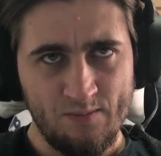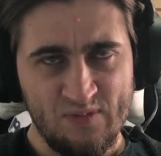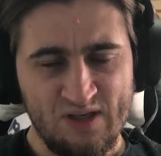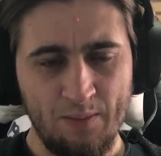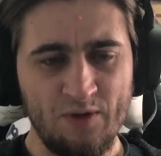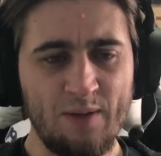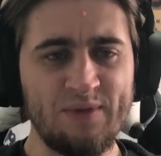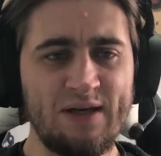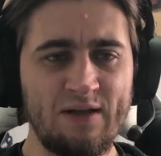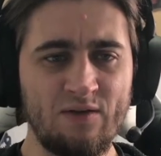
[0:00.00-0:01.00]

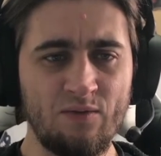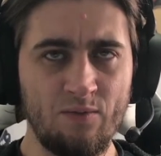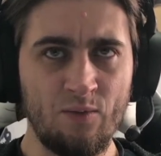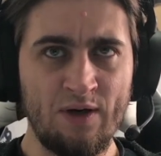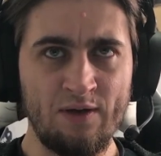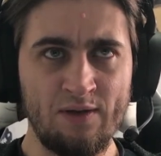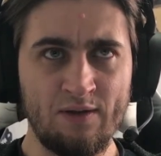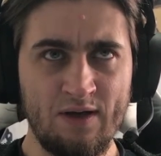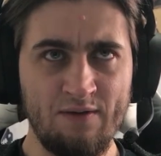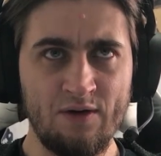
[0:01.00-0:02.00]
update where I'll
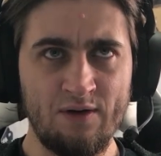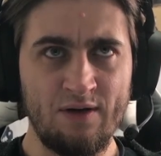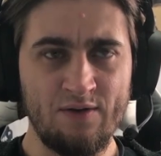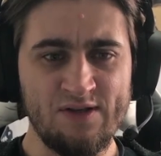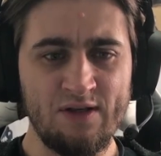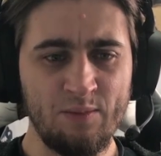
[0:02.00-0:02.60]
cover every single